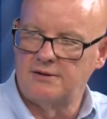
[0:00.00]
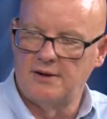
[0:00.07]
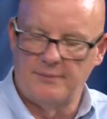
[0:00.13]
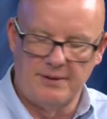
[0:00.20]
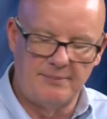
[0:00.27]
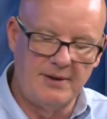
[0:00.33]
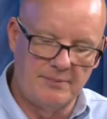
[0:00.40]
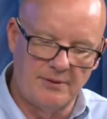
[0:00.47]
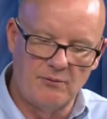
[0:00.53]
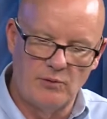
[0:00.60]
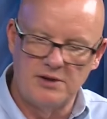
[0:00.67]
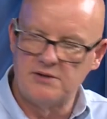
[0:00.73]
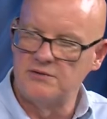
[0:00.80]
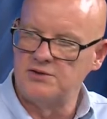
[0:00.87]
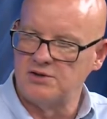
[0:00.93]
I mean, people that
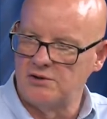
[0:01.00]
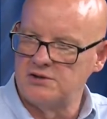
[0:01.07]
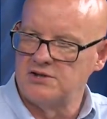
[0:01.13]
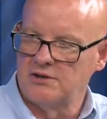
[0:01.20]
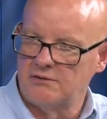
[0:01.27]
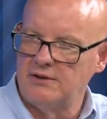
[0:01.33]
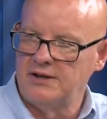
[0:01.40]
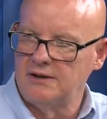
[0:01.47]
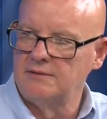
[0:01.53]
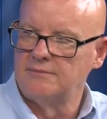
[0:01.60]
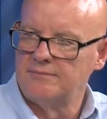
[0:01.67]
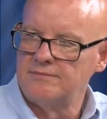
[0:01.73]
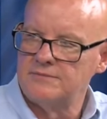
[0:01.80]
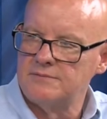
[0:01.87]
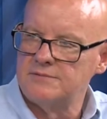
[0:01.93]
went to the church and agreed to
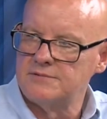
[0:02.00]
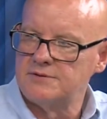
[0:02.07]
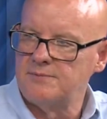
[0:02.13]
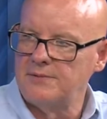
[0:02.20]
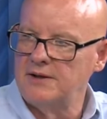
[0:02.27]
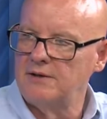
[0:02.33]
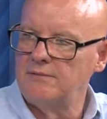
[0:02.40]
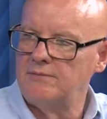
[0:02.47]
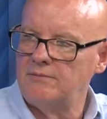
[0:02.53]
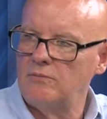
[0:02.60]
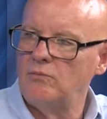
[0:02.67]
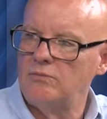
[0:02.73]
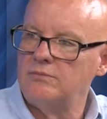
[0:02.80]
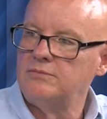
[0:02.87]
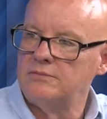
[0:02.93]
spend a
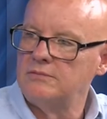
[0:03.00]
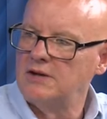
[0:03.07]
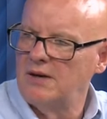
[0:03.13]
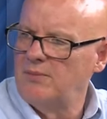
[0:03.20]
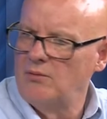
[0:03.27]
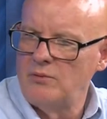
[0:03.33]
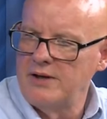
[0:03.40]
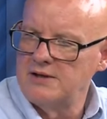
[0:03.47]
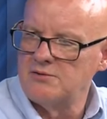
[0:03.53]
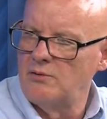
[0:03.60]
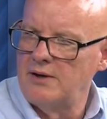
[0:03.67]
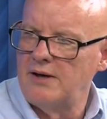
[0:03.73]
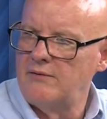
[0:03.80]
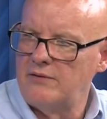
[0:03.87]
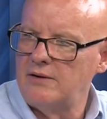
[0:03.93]
couple of weeks or
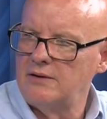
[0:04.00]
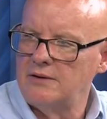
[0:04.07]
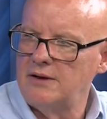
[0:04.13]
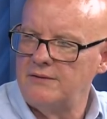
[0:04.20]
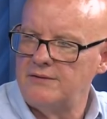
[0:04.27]
whatever at